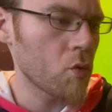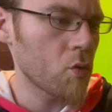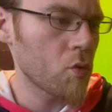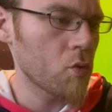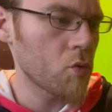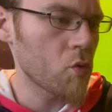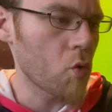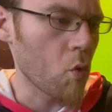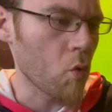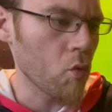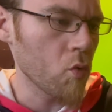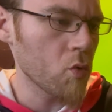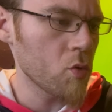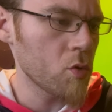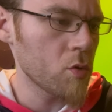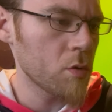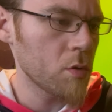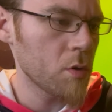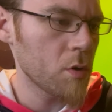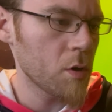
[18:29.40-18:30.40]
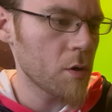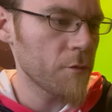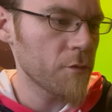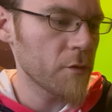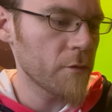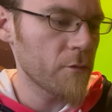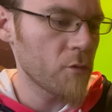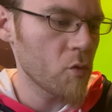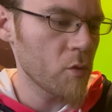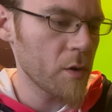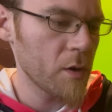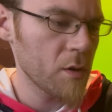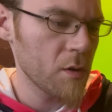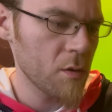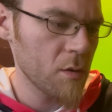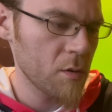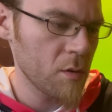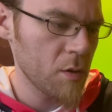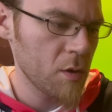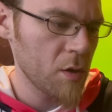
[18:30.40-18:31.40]
Coral of the Void.
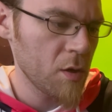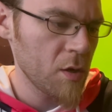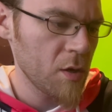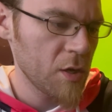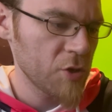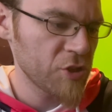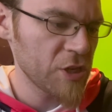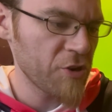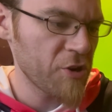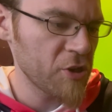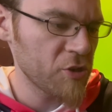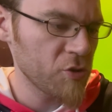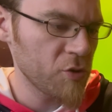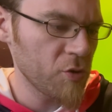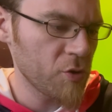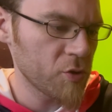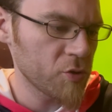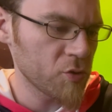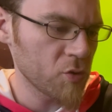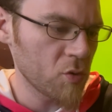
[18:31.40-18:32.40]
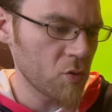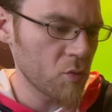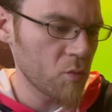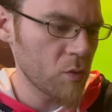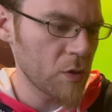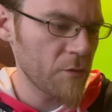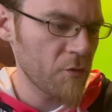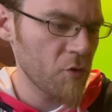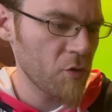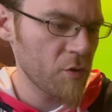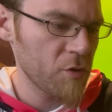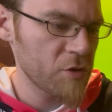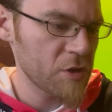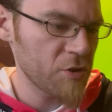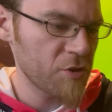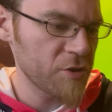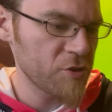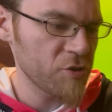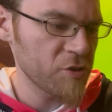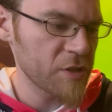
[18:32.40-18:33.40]
Check creature you control. Whenever a
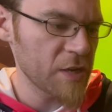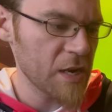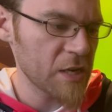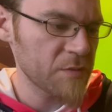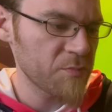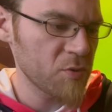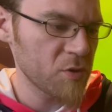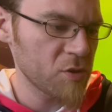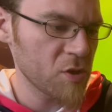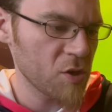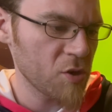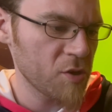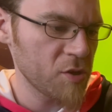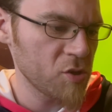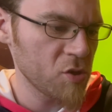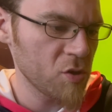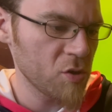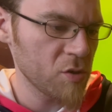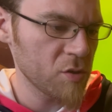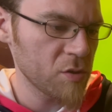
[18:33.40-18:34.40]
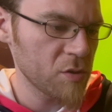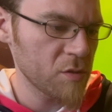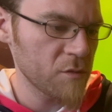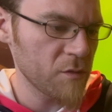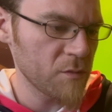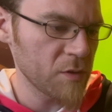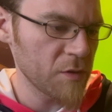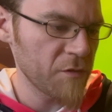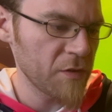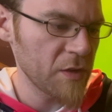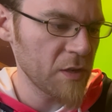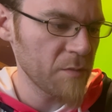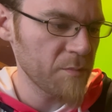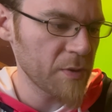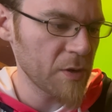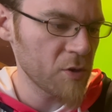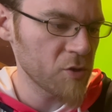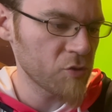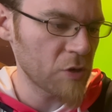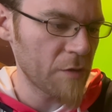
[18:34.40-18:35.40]
creature attacks, put target creature from defending
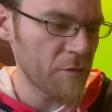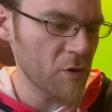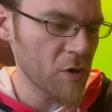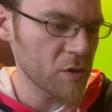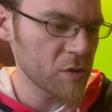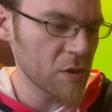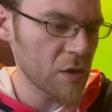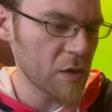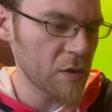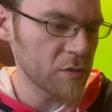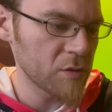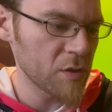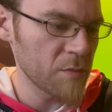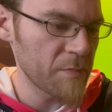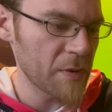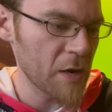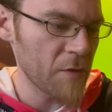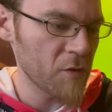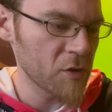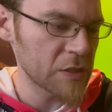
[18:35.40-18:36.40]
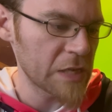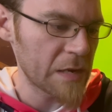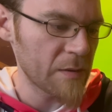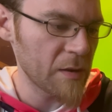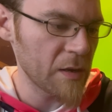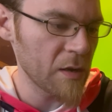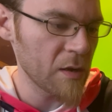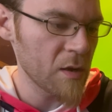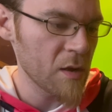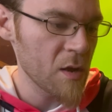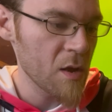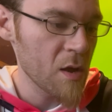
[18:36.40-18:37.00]
player's graveyard onto the battlefield attacking.